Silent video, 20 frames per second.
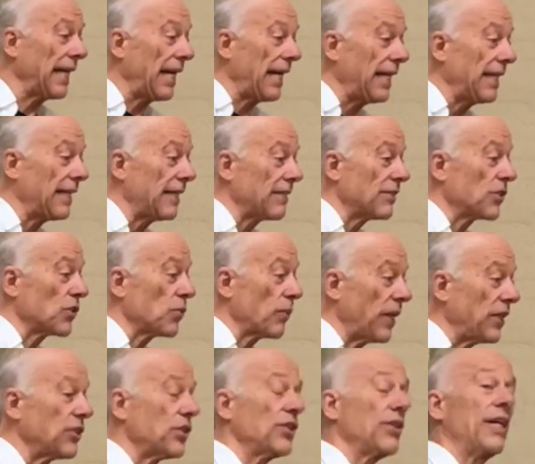and the
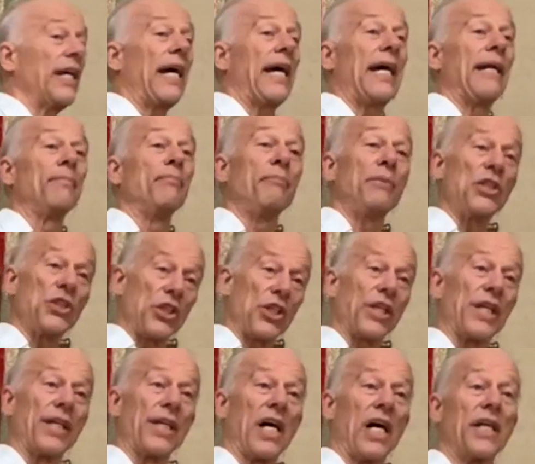sweatshirt had
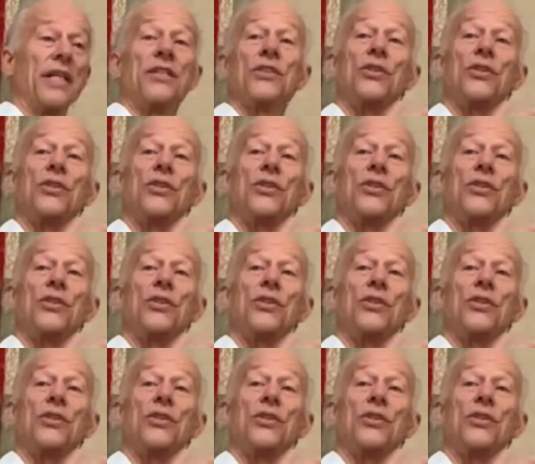Michigan on it,